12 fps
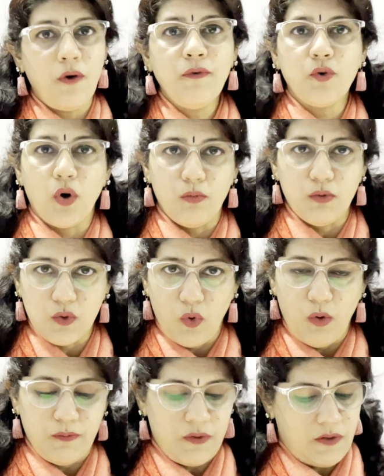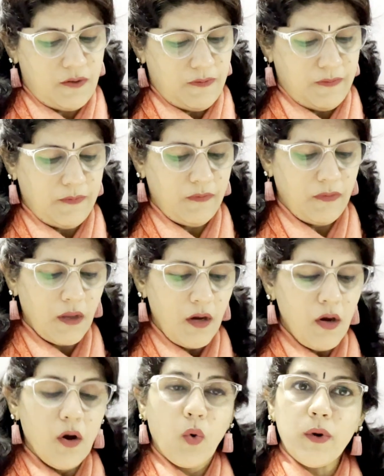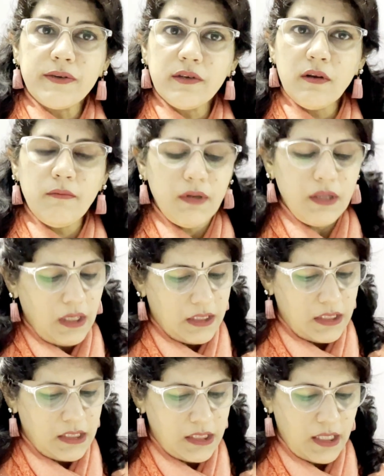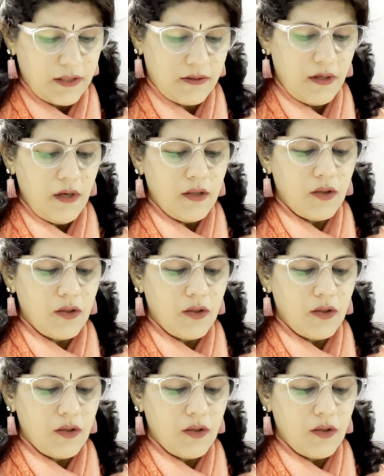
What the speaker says: of chromosomes. Question number 36.